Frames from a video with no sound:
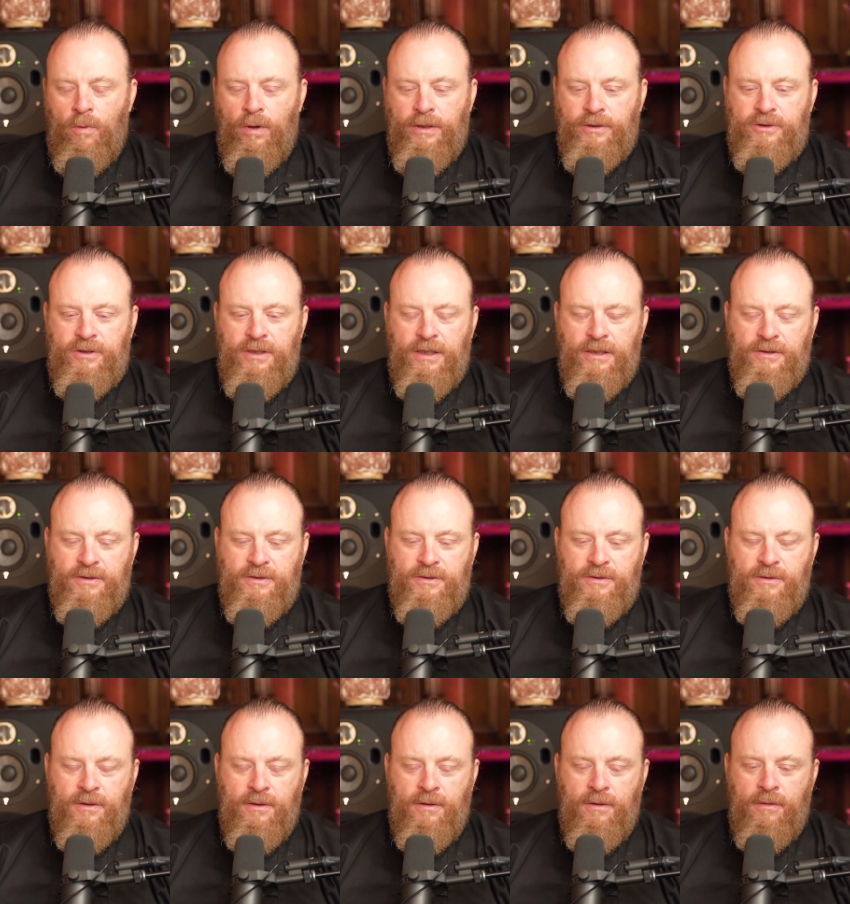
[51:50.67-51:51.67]
Which
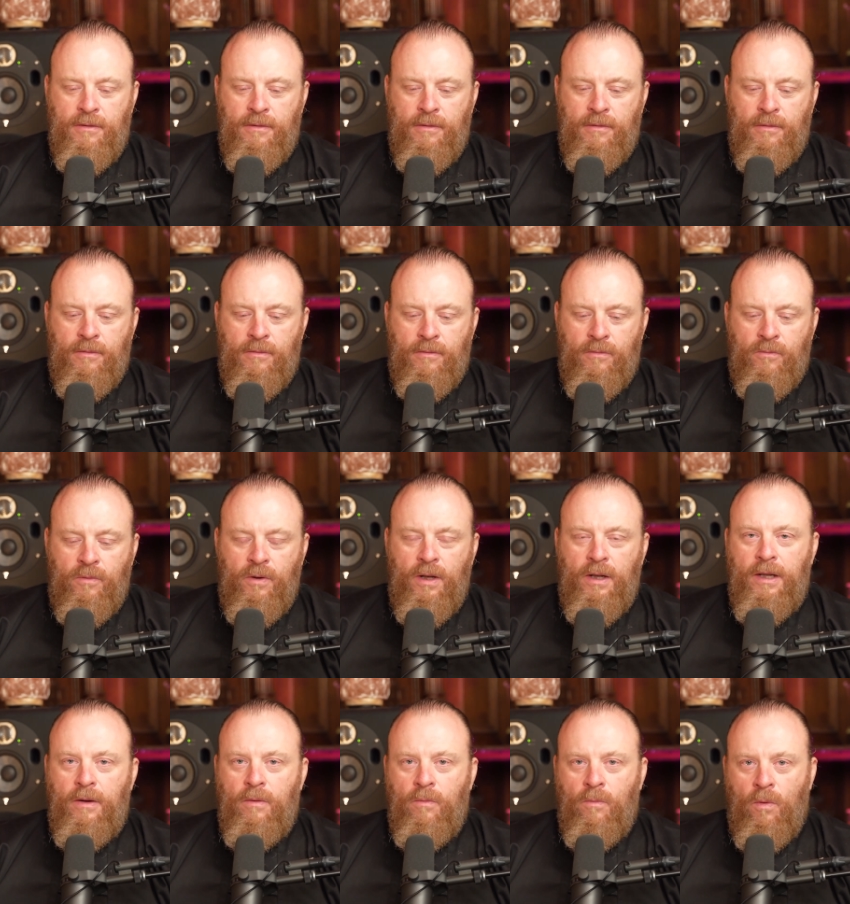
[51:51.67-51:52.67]
is
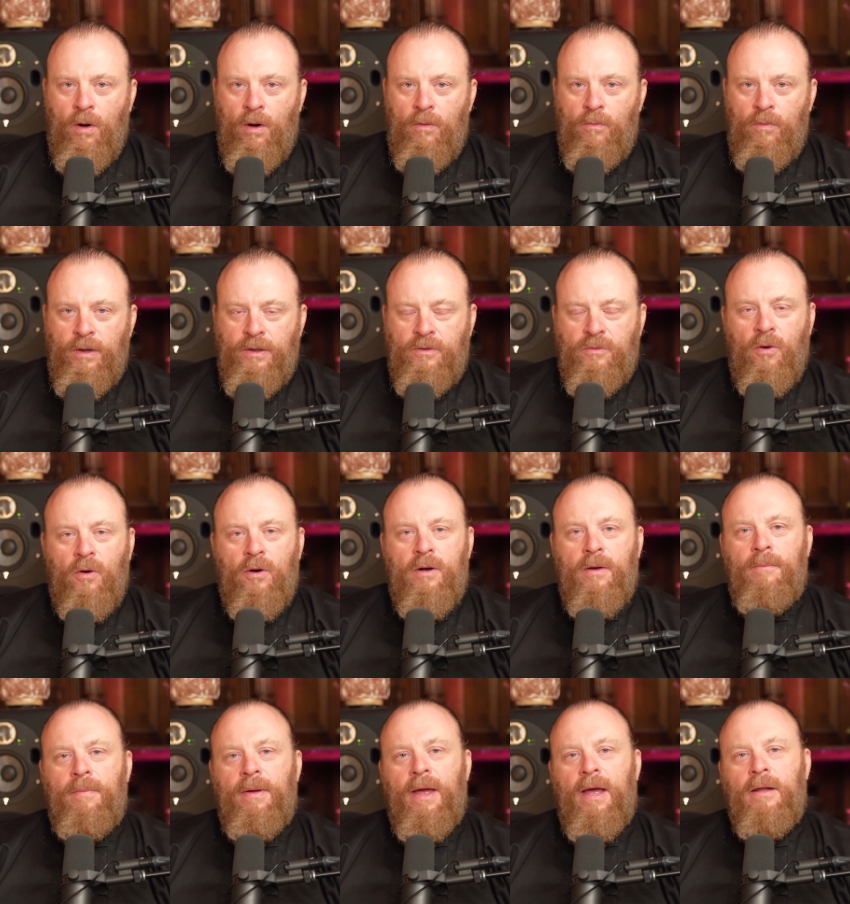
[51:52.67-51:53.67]
really what we talk
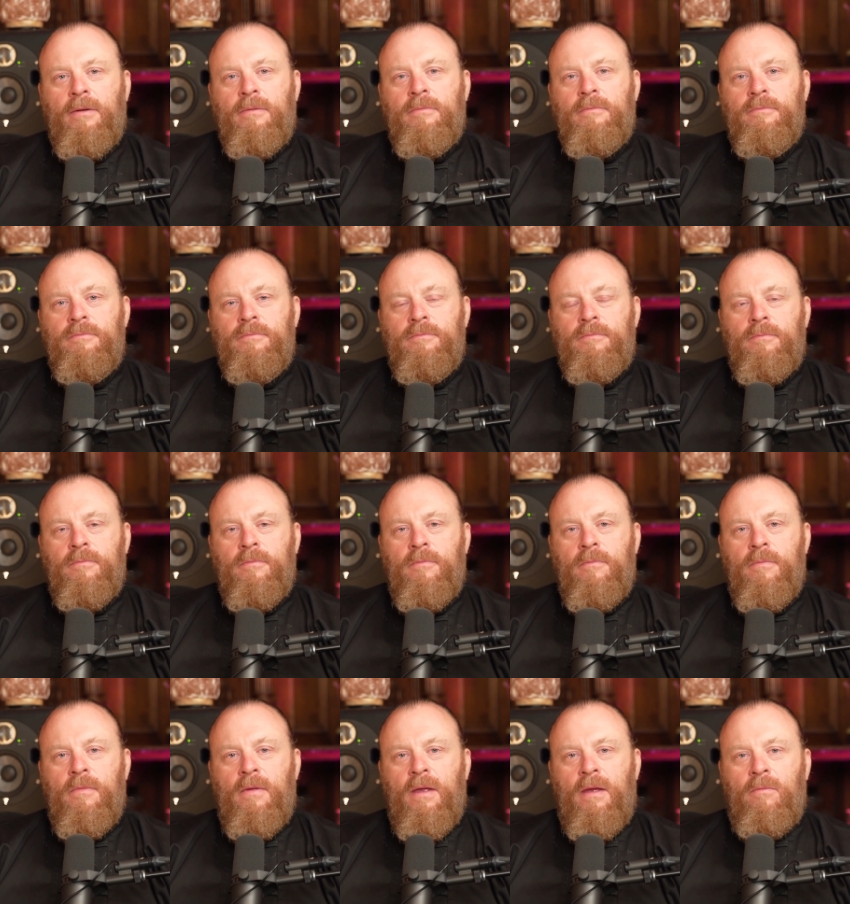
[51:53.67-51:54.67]
about
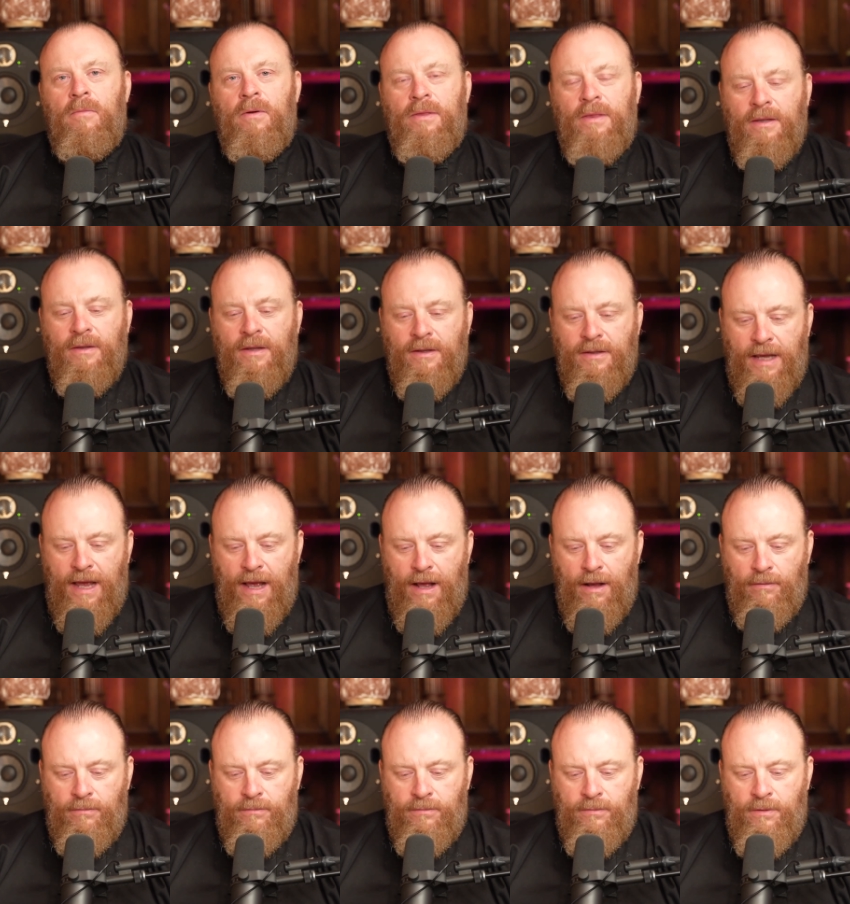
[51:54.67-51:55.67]
within the
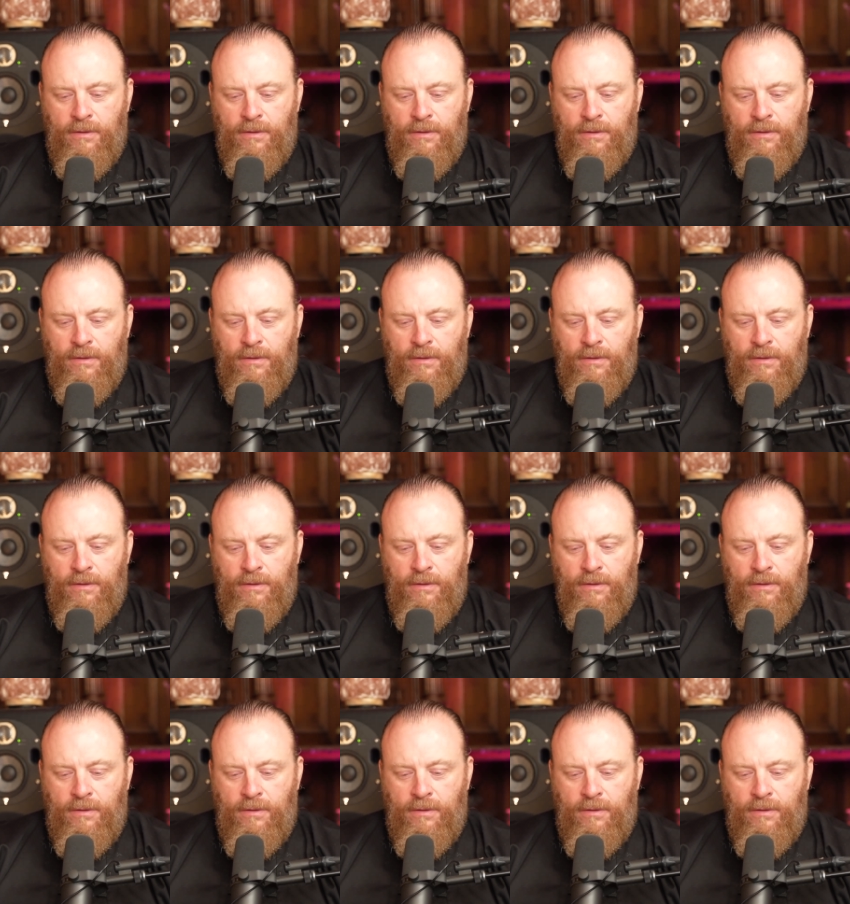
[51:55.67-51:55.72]
Tao.